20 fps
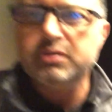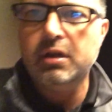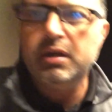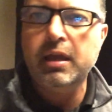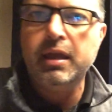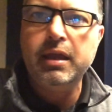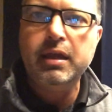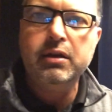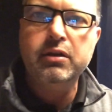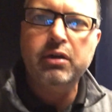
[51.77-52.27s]
a
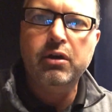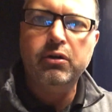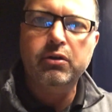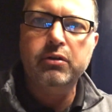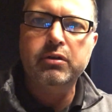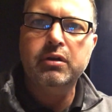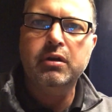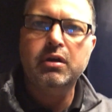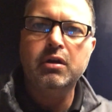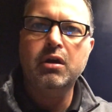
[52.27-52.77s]
handheld
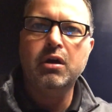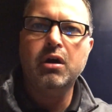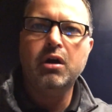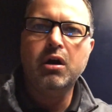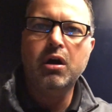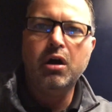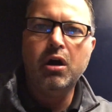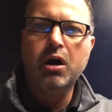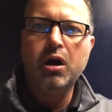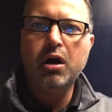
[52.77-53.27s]

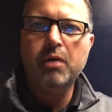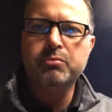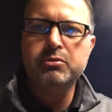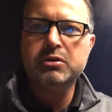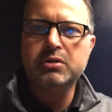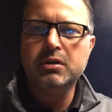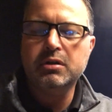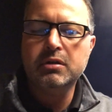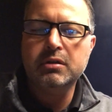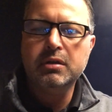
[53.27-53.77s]

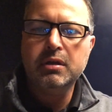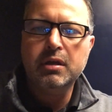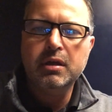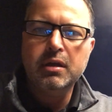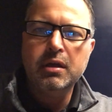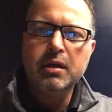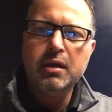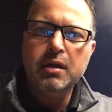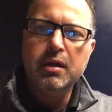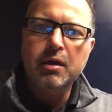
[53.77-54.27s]
option.
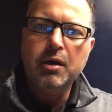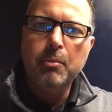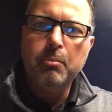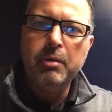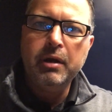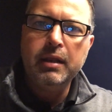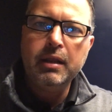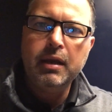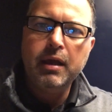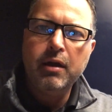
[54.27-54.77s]

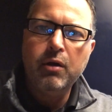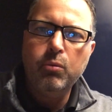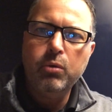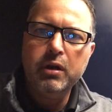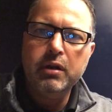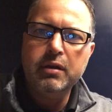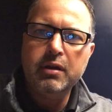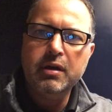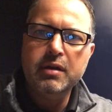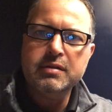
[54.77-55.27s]
But anyhow, what
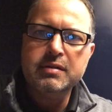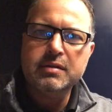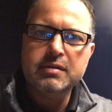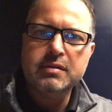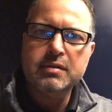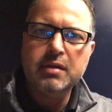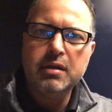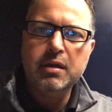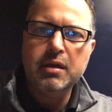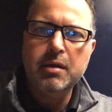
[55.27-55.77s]
it does
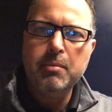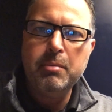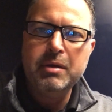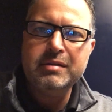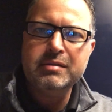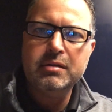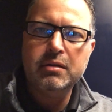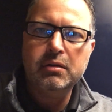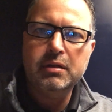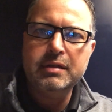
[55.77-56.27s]
is it
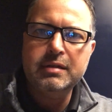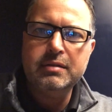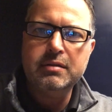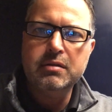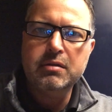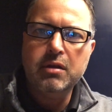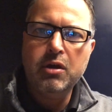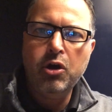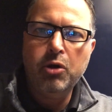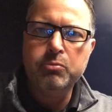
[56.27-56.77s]
basically
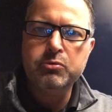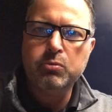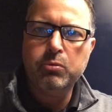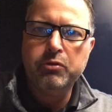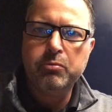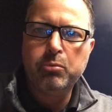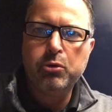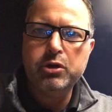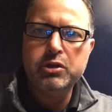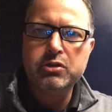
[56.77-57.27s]
helps with
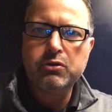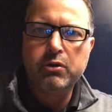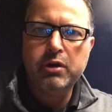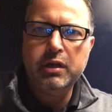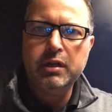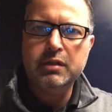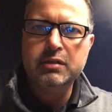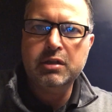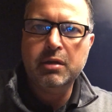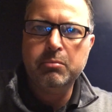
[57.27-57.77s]

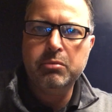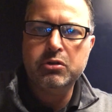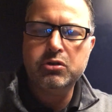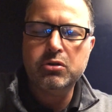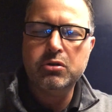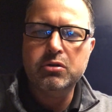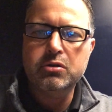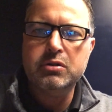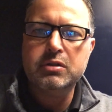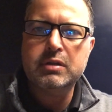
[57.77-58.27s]
pre-screening
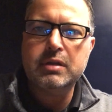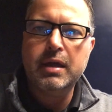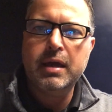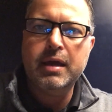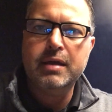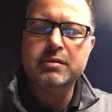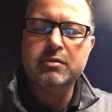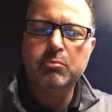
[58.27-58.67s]
temperatures as